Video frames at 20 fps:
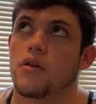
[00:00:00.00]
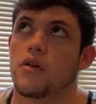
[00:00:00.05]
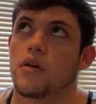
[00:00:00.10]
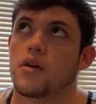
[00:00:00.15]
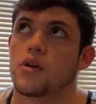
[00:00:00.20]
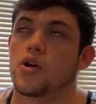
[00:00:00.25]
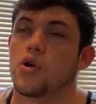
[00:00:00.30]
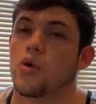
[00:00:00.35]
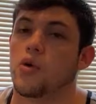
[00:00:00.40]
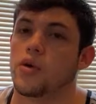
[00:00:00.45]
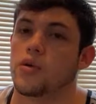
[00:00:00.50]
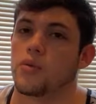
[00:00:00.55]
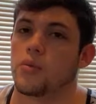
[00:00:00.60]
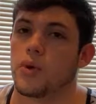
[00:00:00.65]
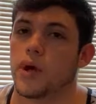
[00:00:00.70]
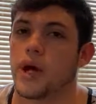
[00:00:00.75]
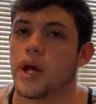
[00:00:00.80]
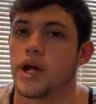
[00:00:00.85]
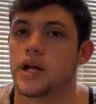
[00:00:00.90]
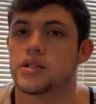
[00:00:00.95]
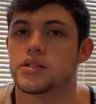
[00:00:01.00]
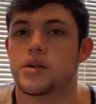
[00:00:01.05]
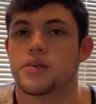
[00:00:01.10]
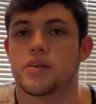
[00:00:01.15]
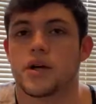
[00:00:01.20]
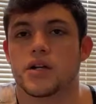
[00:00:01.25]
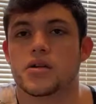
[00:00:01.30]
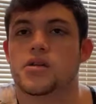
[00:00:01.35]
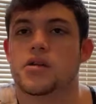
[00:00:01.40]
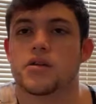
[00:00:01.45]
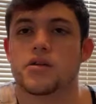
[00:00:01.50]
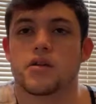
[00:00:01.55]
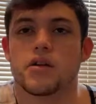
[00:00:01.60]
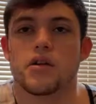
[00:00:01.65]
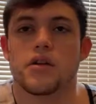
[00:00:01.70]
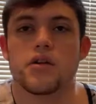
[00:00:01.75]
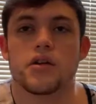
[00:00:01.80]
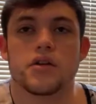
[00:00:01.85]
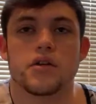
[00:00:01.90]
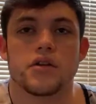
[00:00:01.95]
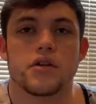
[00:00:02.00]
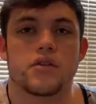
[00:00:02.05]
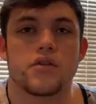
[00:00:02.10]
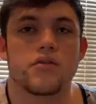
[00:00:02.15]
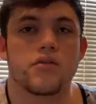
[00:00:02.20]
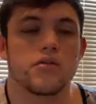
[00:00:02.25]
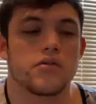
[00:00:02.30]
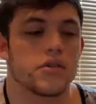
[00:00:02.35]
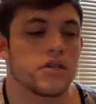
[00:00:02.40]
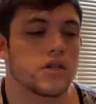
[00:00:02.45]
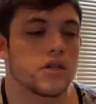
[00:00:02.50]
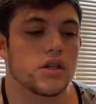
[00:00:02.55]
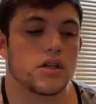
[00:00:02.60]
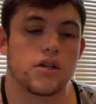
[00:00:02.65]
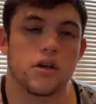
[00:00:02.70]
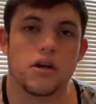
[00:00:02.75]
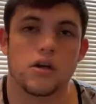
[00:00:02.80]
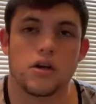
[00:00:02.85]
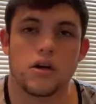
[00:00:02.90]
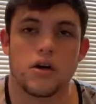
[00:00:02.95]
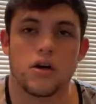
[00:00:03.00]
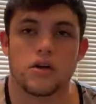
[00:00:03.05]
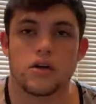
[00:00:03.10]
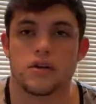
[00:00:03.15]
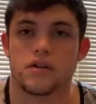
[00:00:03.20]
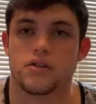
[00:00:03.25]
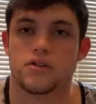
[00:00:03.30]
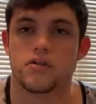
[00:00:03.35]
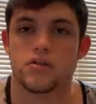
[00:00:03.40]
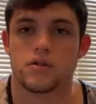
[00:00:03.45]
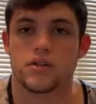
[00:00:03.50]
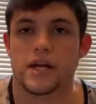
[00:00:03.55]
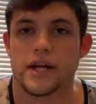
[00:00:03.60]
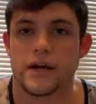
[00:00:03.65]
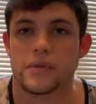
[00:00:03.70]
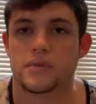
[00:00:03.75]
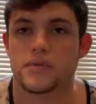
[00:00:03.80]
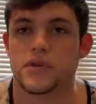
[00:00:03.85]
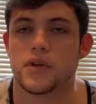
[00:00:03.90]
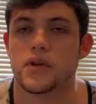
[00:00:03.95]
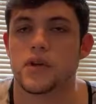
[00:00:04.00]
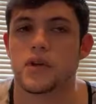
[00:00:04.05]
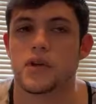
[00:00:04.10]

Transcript: coil packs. I'm not sure though. I think you just need a harness to adapt